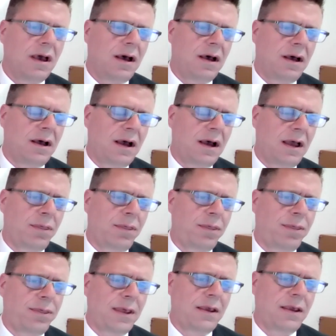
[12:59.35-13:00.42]
I
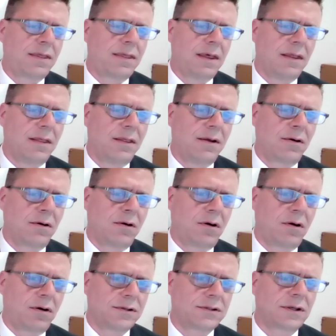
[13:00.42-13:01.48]
think that there
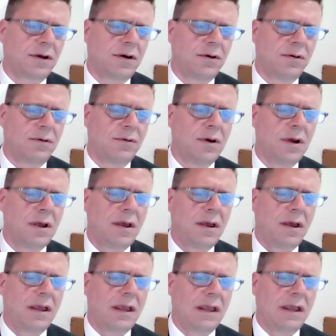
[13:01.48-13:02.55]
also
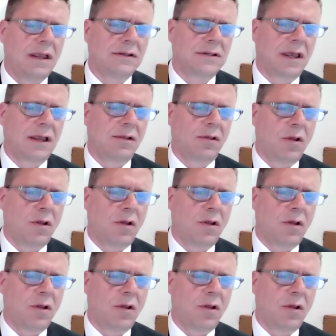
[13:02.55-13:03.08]
is a